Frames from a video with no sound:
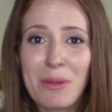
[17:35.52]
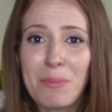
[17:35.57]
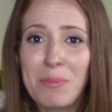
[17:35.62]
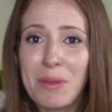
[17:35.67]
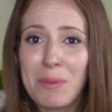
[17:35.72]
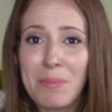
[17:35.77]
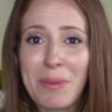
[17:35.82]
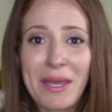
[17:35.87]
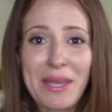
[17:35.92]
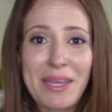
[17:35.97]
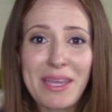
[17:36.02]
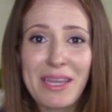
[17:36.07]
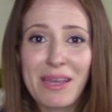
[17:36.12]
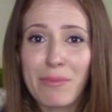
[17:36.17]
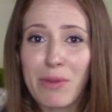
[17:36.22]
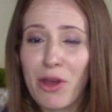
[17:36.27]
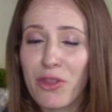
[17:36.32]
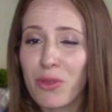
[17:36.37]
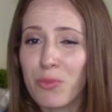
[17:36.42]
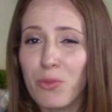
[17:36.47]
be picky
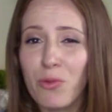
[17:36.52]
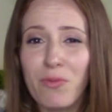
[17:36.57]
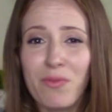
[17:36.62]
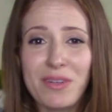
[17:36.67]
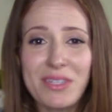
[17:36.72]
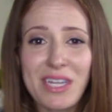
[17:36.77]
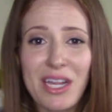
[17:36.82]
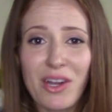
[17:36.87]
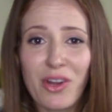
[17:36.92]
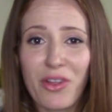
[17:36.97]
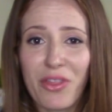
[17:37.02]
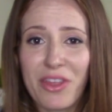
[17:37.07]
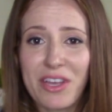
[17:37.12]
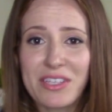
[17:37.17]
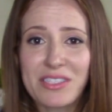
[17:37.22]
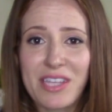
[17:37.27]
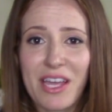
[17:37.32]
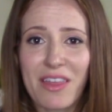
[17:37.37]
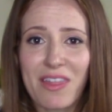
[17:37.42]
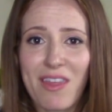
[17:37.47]
about the move-in date or
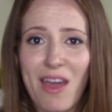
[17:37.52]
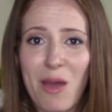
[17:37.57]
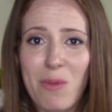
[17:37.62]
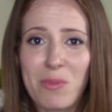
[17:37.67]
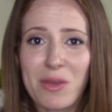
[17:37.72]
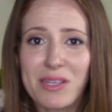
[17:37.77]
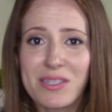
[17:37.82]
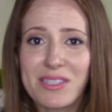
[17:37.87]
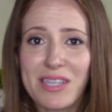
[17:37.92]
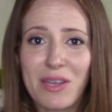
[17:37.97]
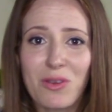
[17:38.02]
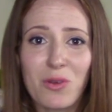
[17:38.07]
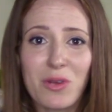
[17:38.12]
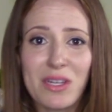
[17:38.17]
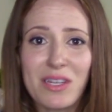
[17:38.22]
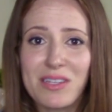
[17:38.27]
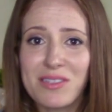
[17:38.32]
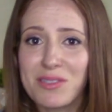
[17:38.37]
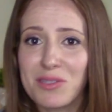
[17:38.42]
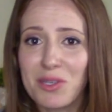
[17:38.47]
things like that because they
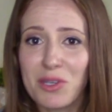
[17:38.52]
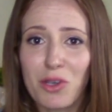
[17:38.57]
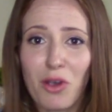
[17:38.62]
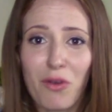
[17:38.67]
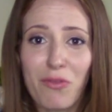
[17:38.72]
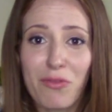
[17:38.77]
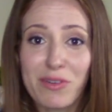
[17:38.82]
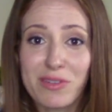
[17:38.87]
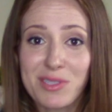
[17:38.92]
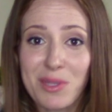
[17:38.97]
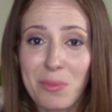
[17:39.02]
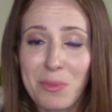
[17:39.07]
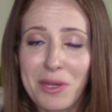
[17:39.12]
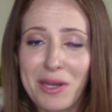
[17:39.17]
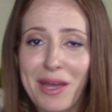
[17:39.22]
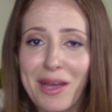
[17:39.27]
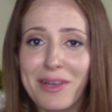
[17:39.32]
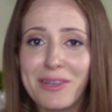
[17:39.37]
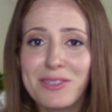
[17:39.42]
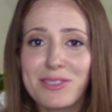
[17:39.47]
could easily go for
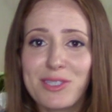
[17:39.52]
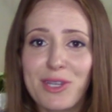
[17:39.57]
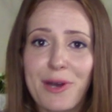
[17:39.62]
someone else.